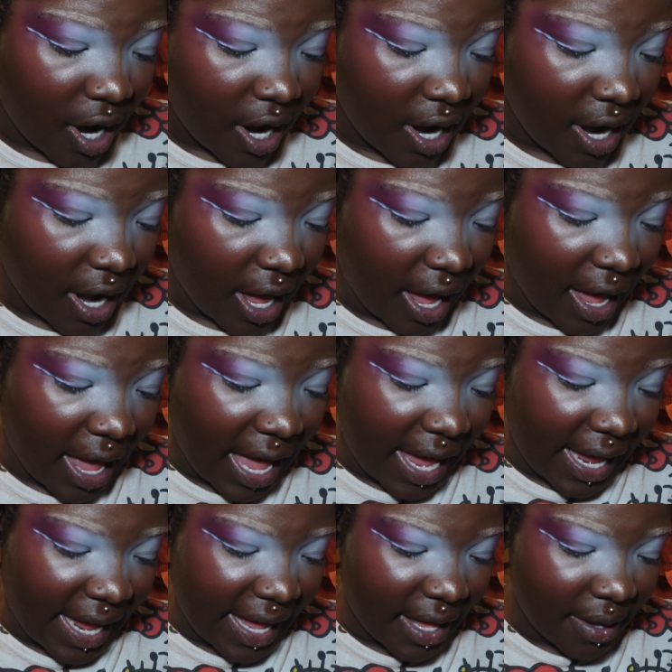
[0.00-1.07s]

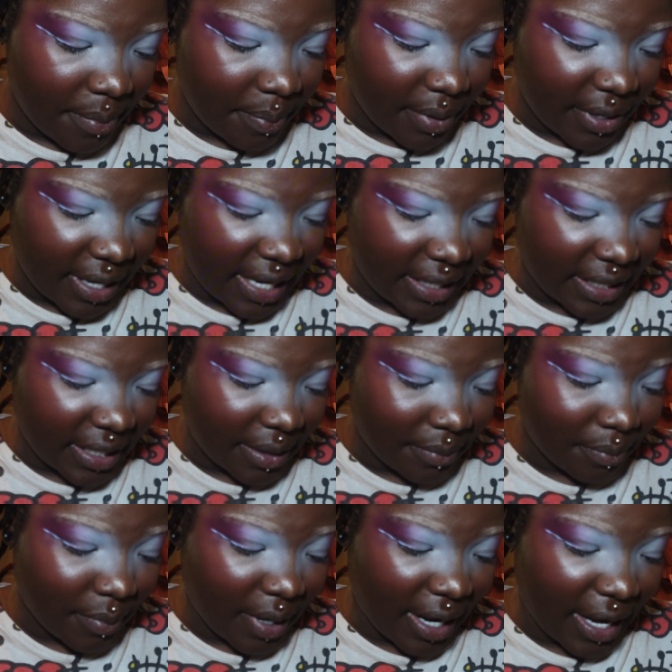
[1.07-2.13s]
I put
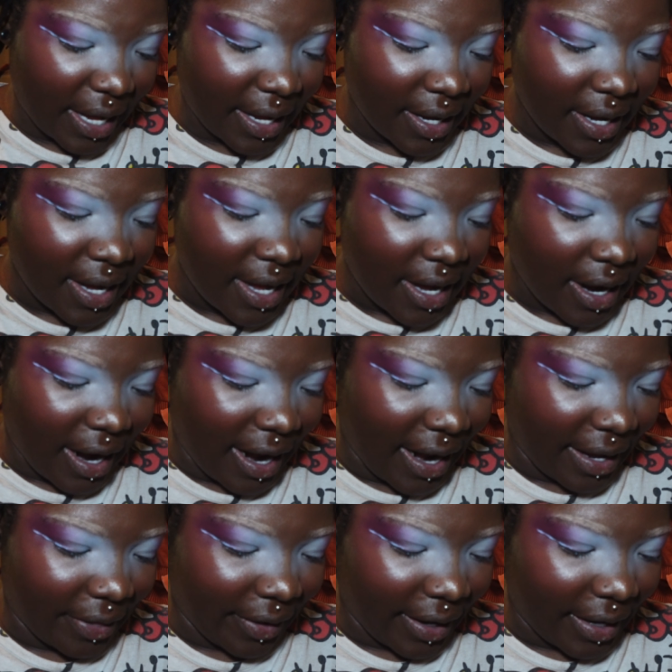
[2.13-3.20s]
my
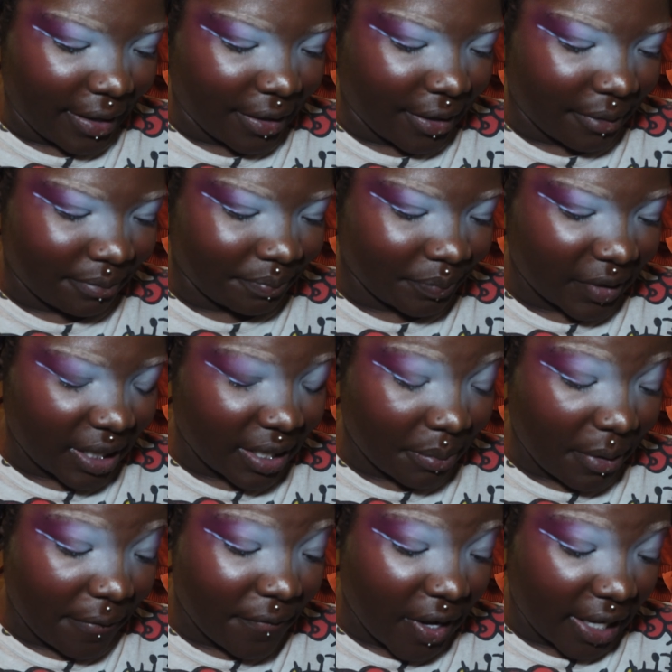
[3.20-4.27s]
eyeliner because I'm
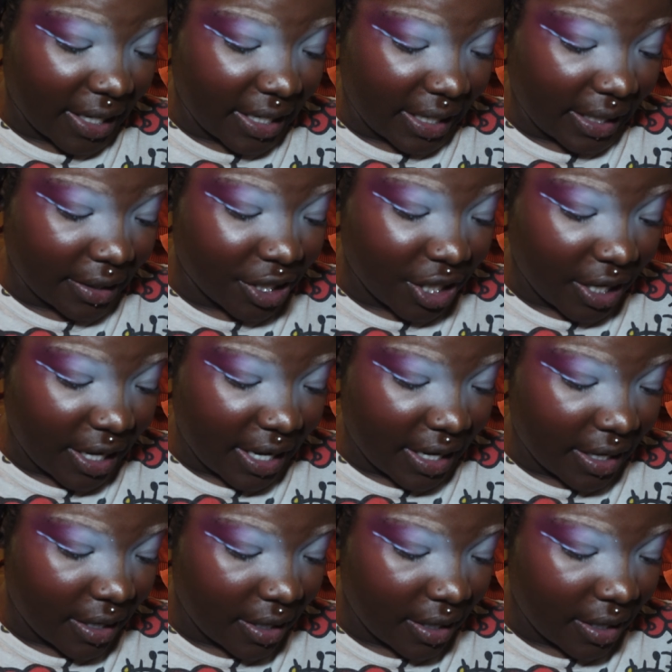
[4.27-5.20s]
a fucking chud.